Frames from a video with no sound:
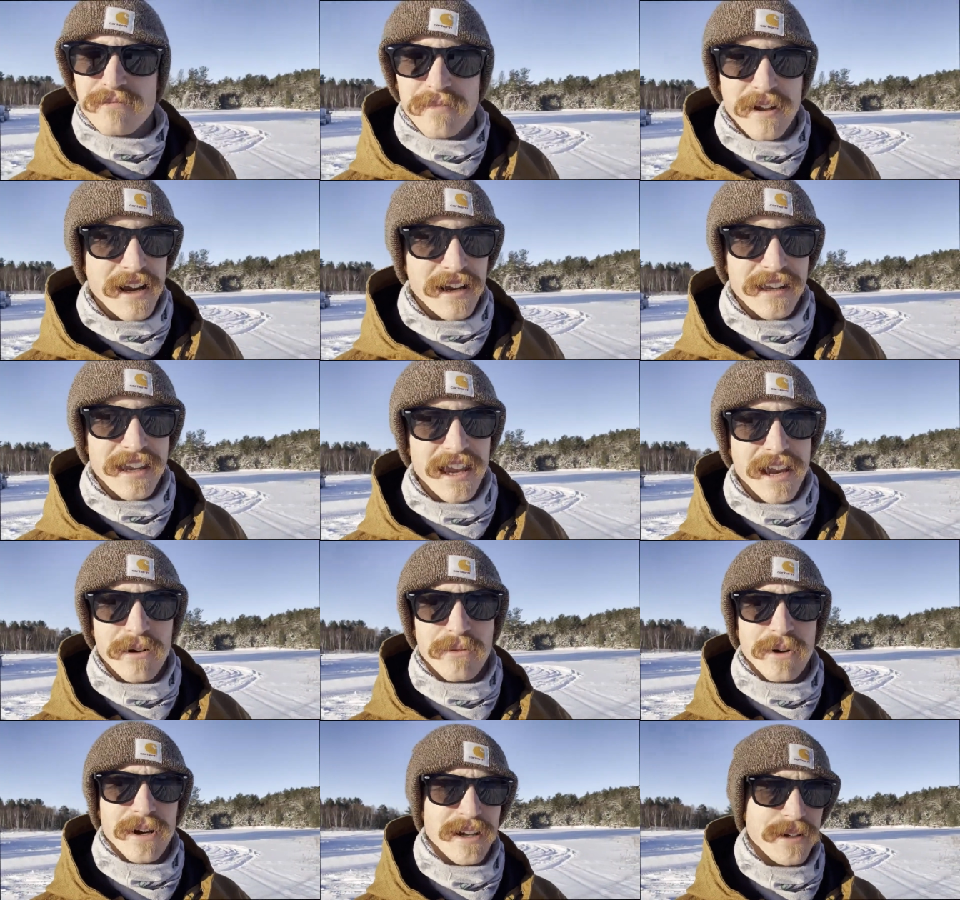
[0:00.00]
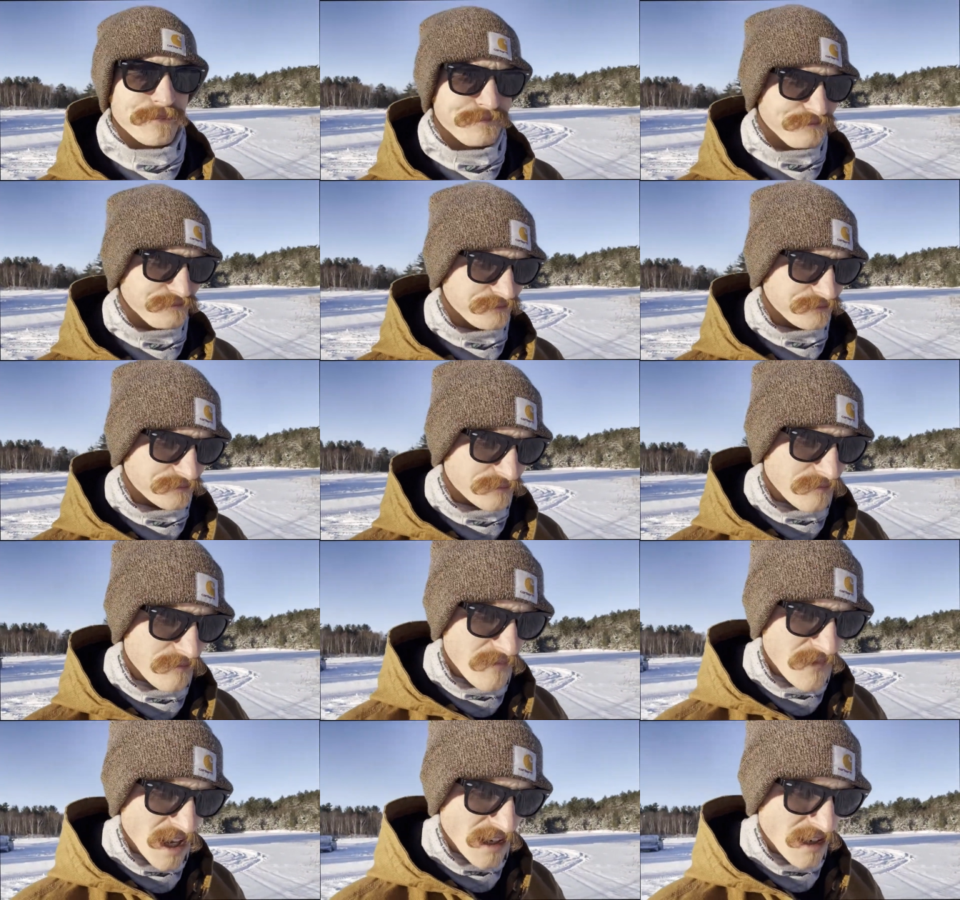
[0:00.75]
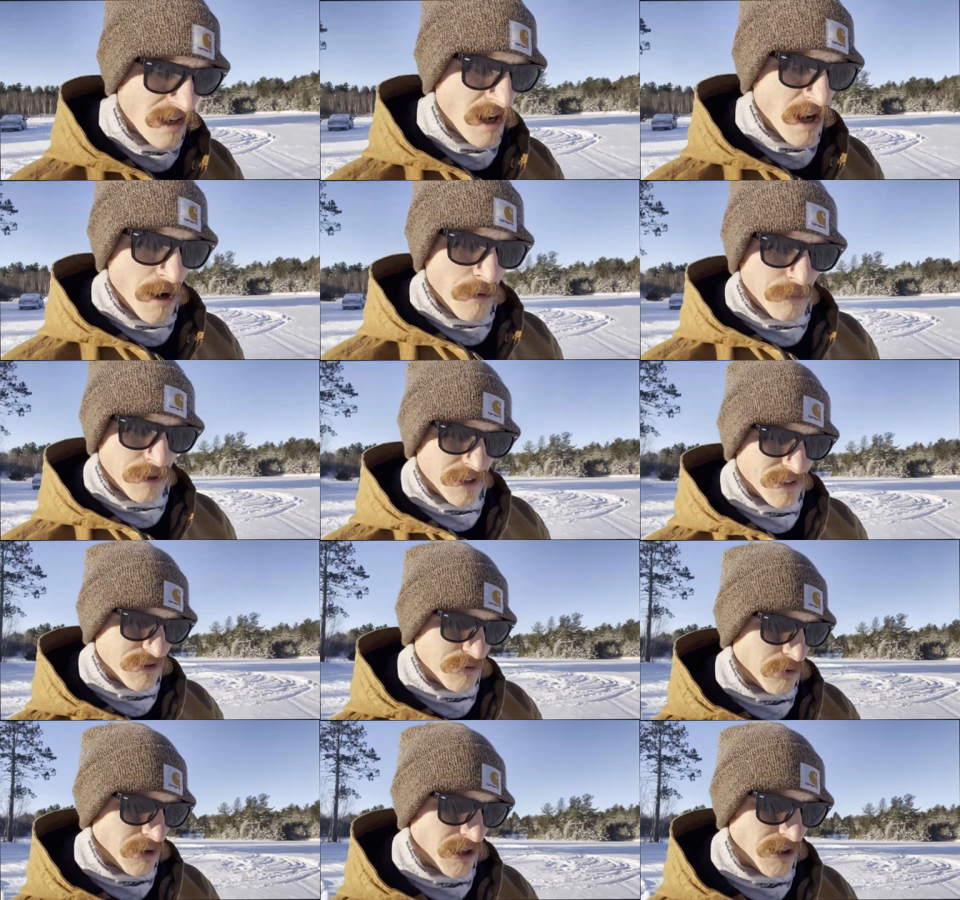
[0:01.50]
I can't wait. Well,
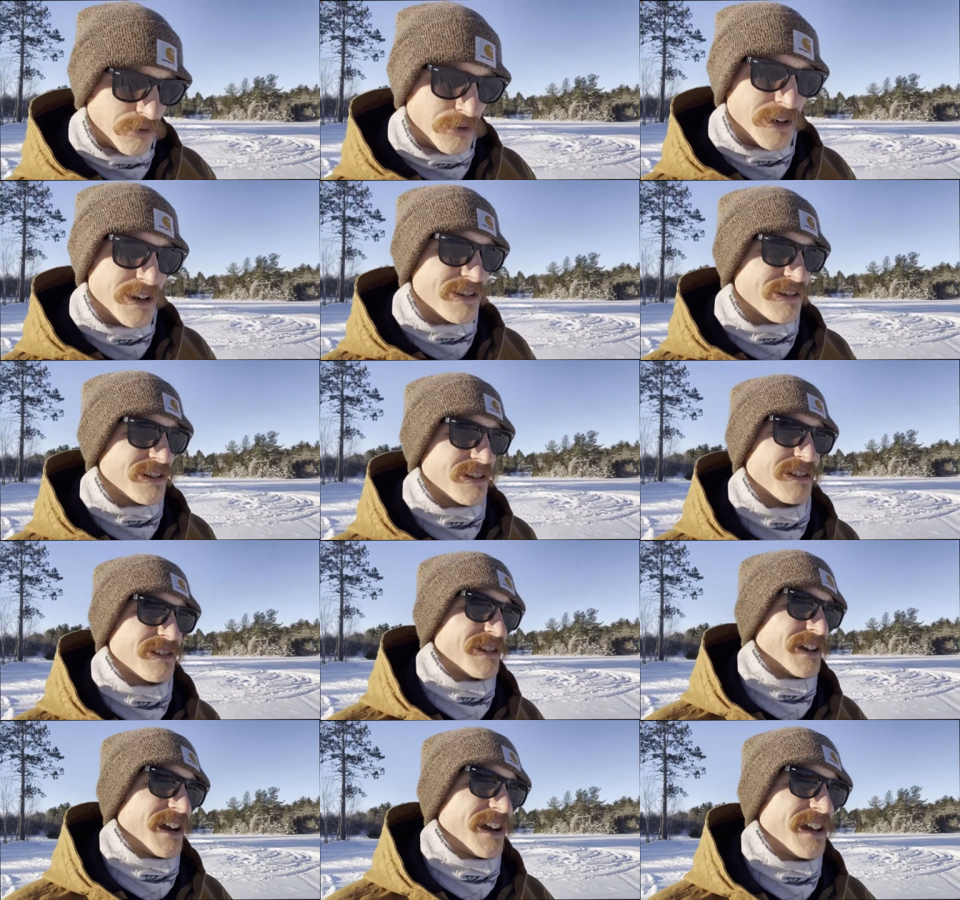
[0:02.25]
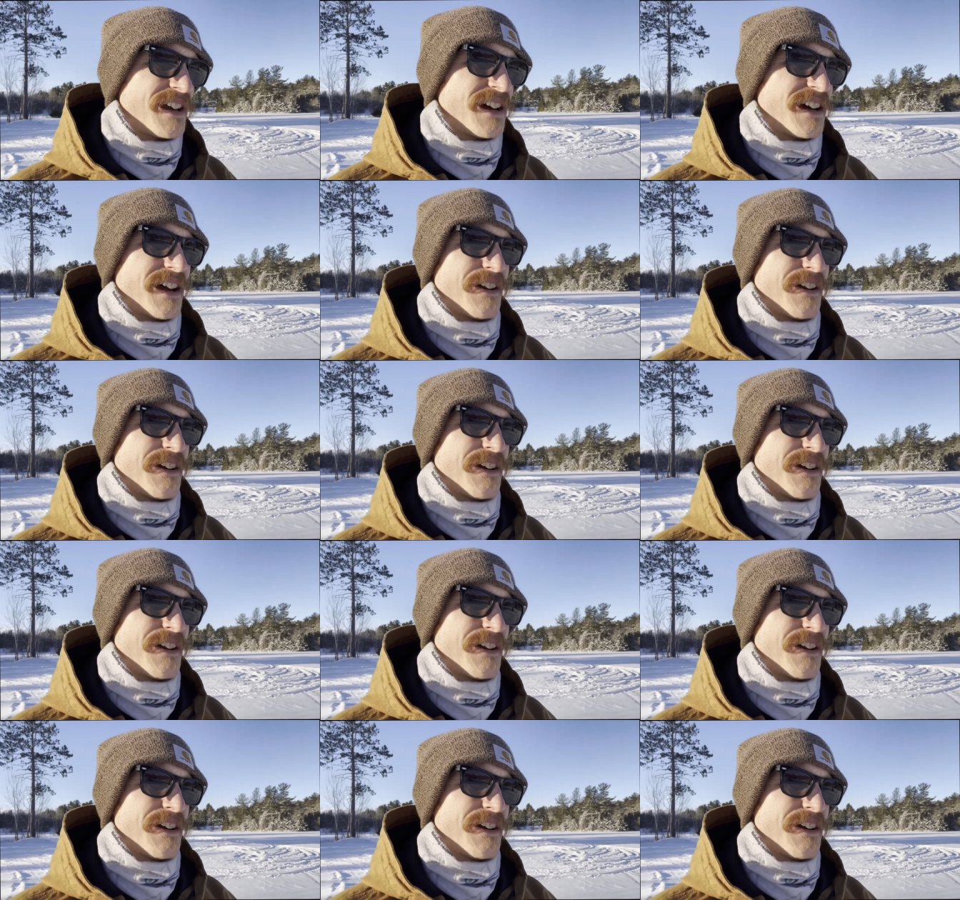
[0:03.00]
that's one of the reasons I uh,